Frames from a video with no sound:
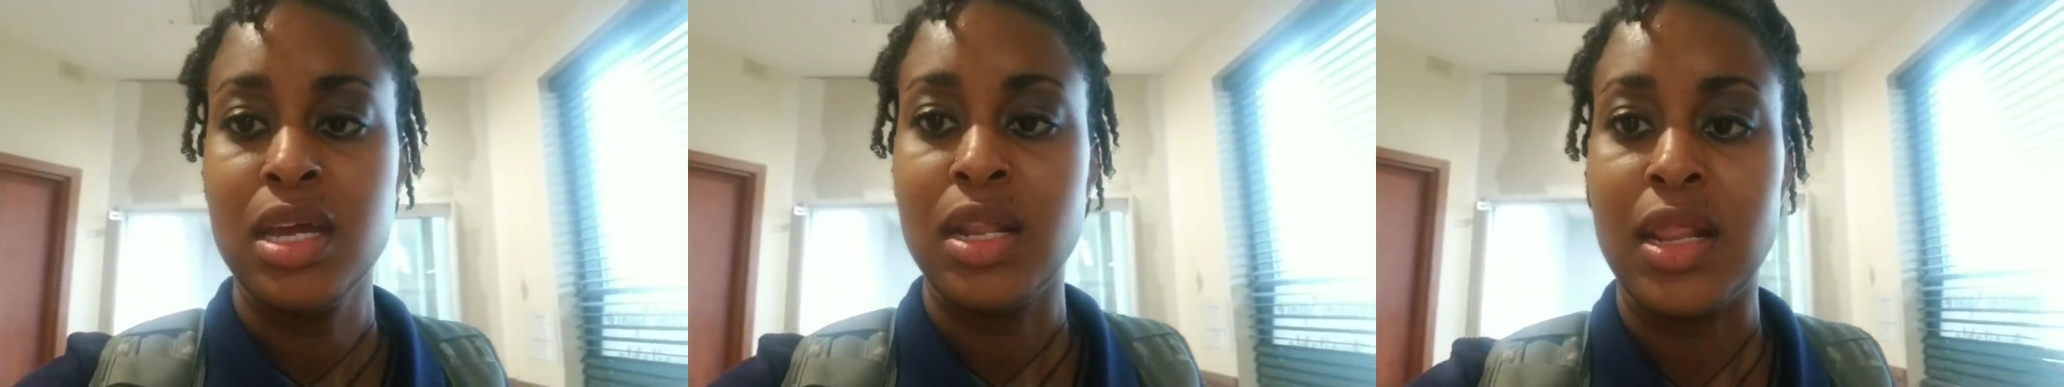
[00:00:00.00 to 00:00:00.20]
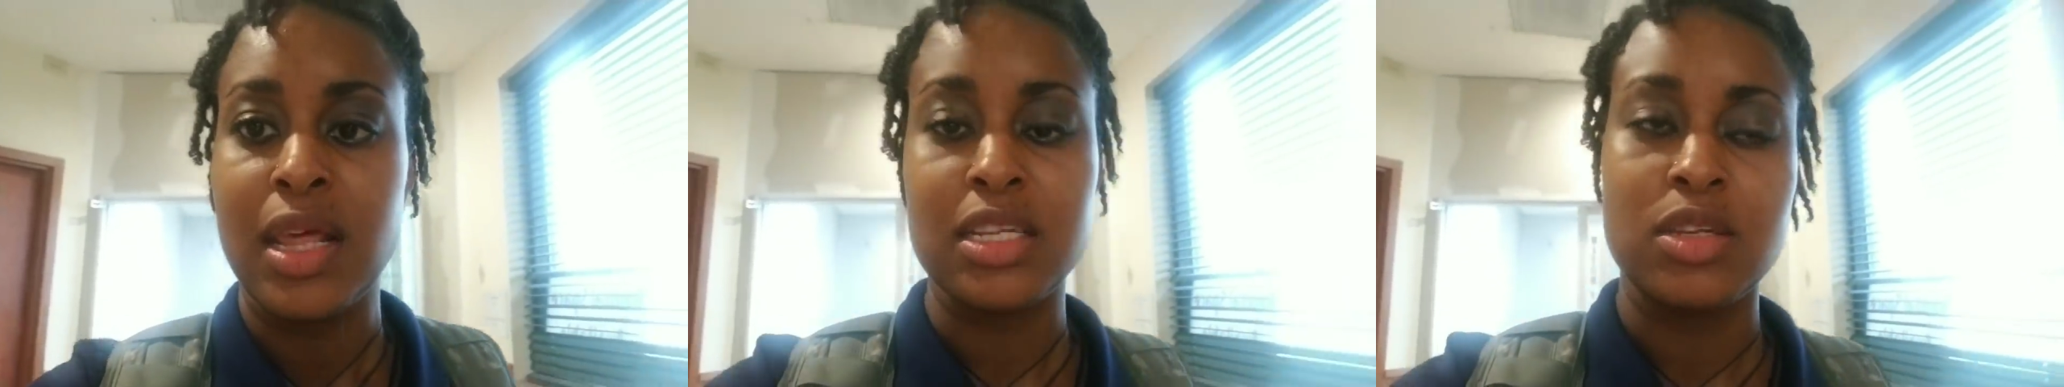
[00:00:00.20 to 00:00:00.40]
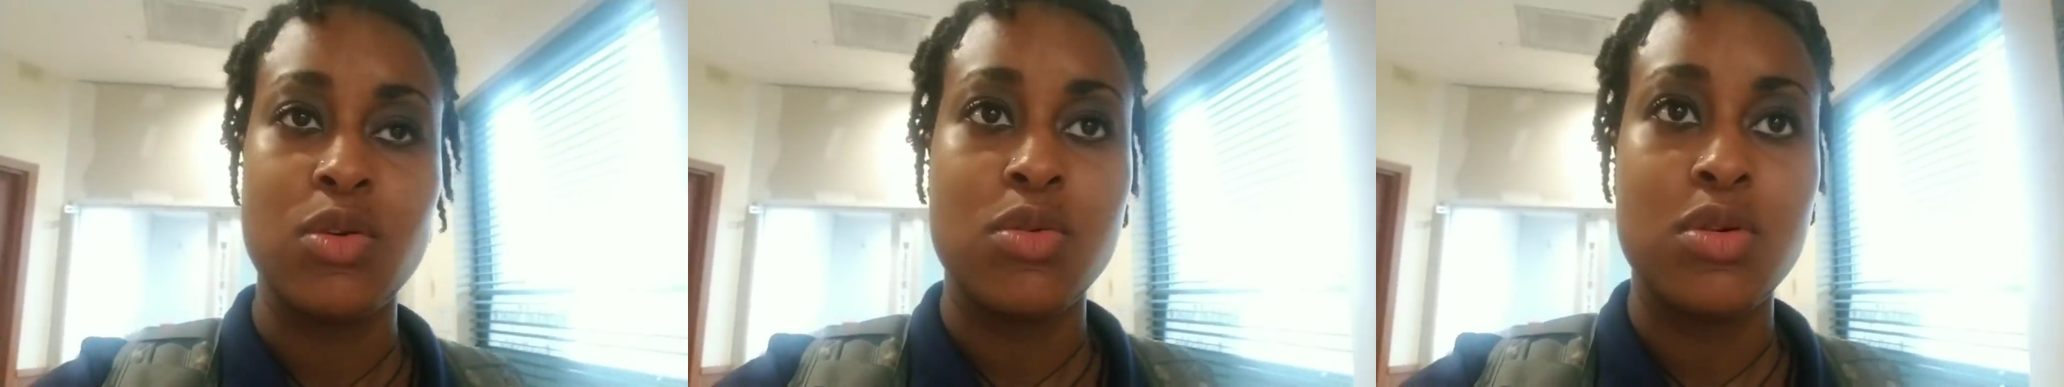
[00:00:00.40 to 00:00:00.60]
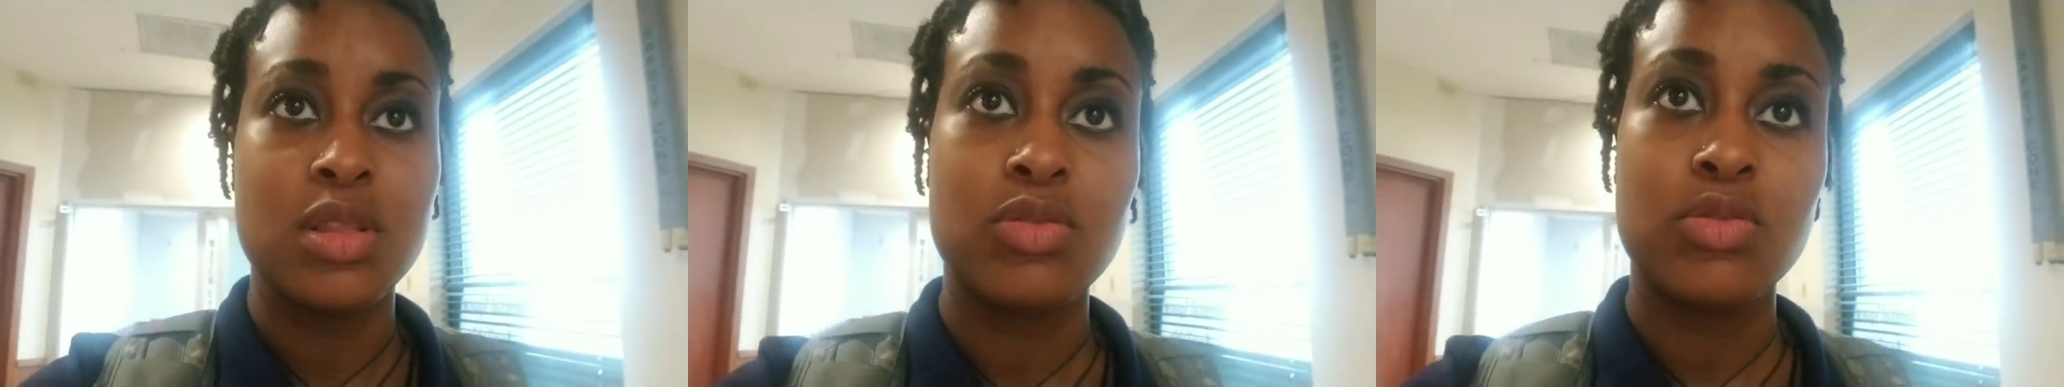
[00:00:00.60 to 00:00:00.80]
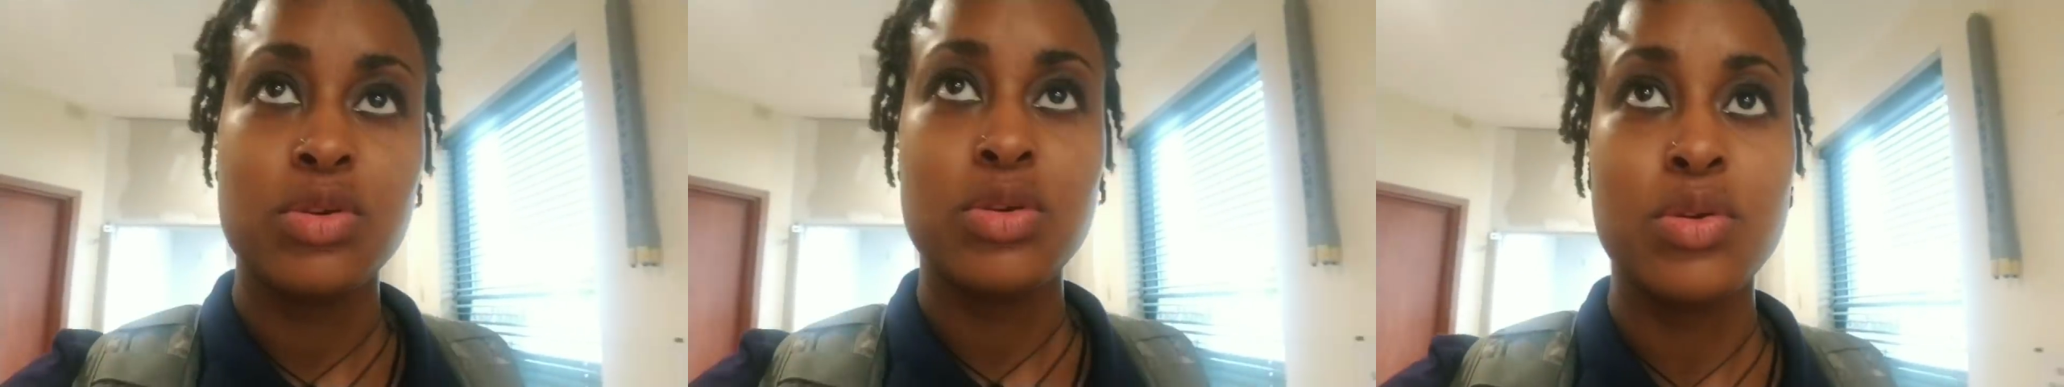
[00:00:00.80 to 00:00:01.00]
that's going
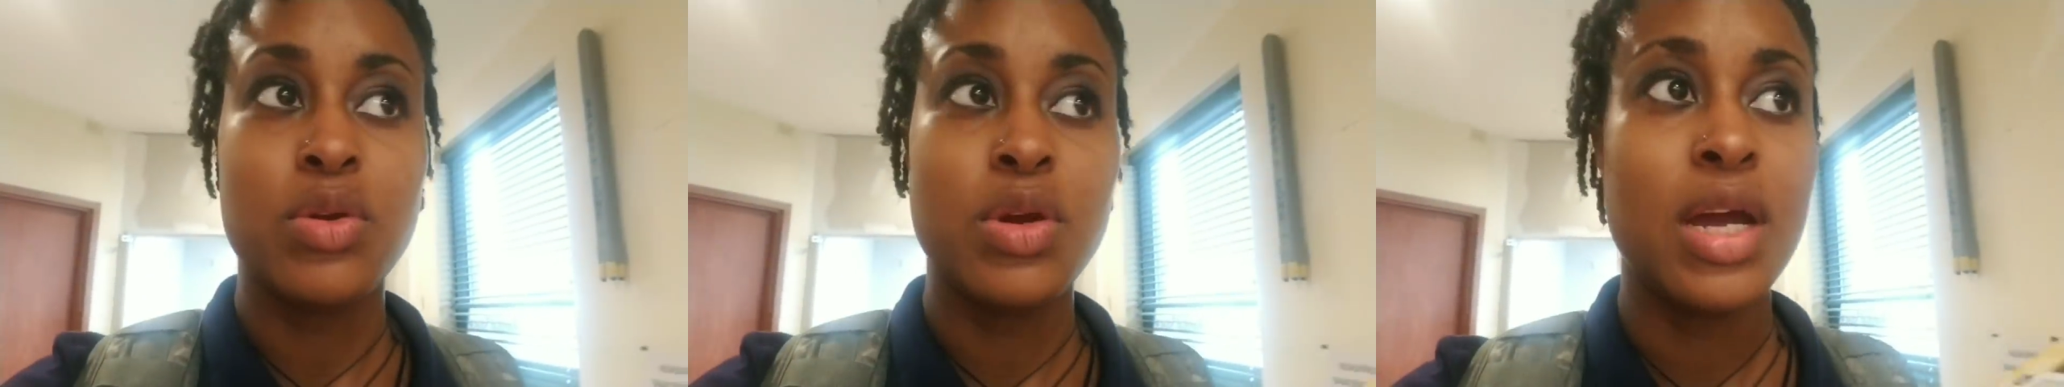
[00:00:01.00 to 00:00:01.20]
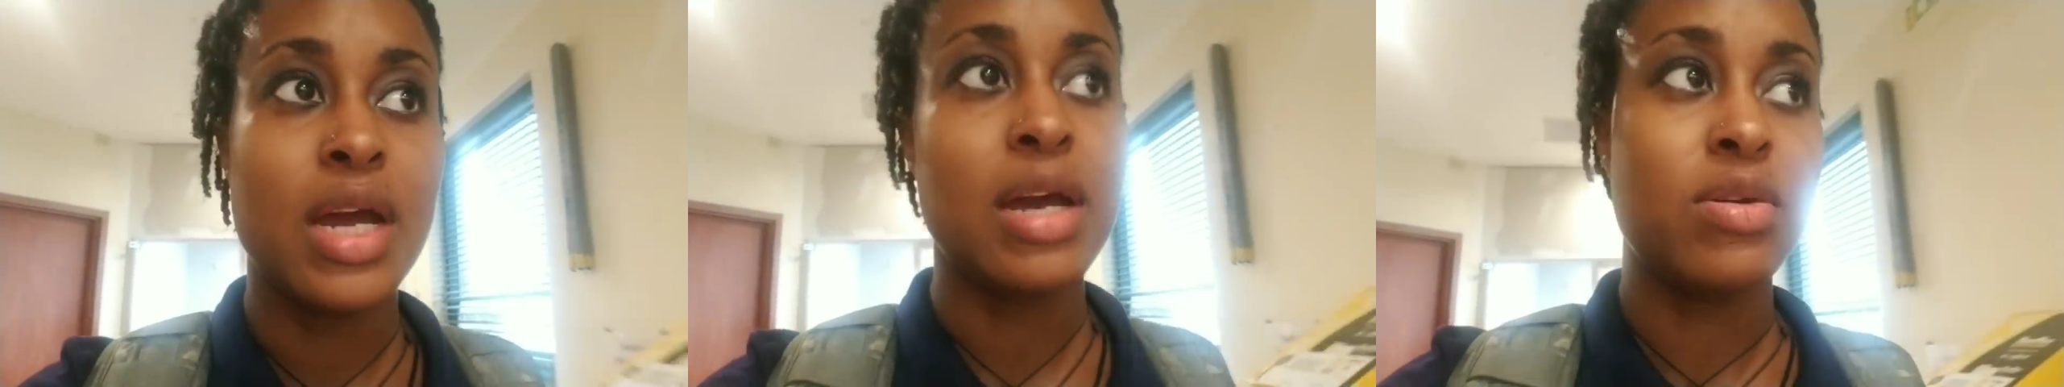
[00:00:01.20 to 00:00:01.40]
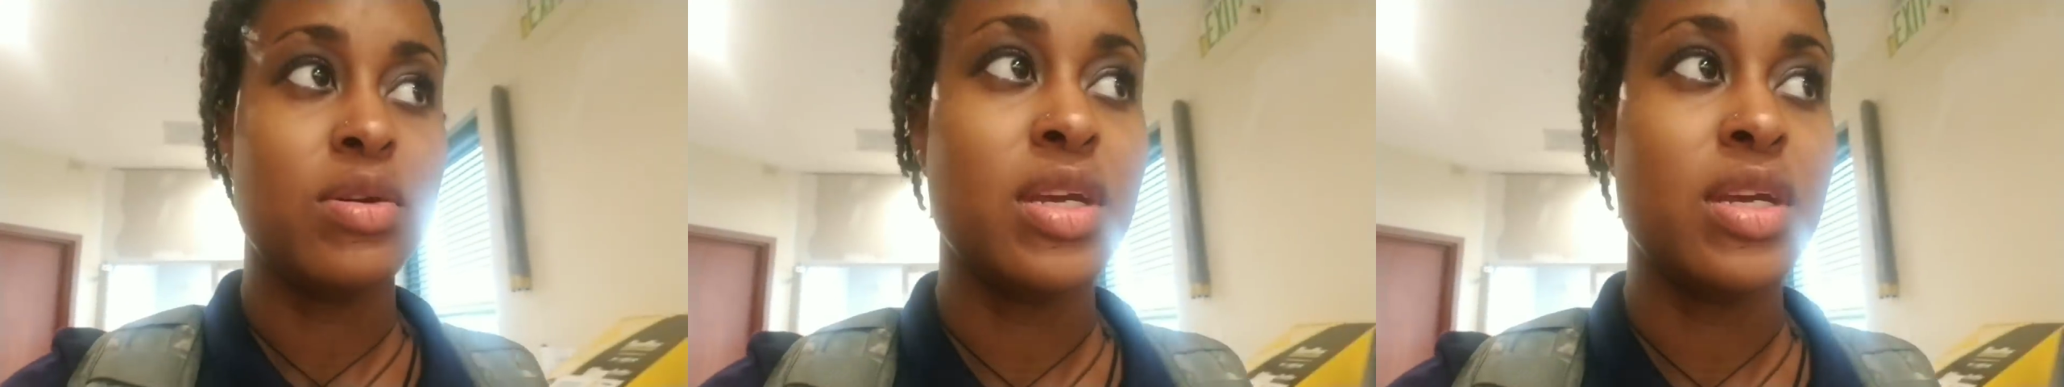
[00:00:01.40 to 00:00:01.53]
through out